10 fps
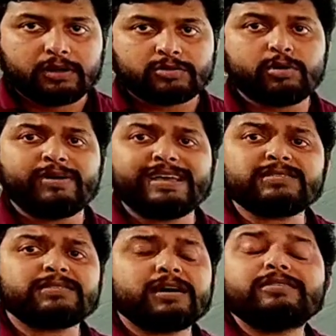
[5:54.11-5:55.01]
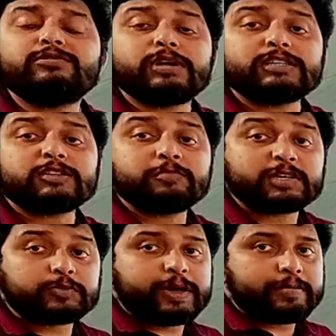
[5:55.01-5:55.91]
so his address
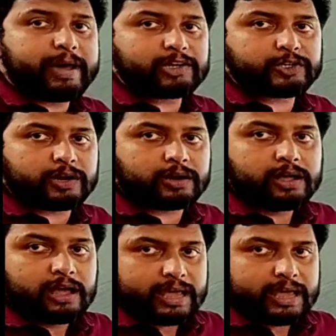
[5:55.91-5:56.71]
must be mentioned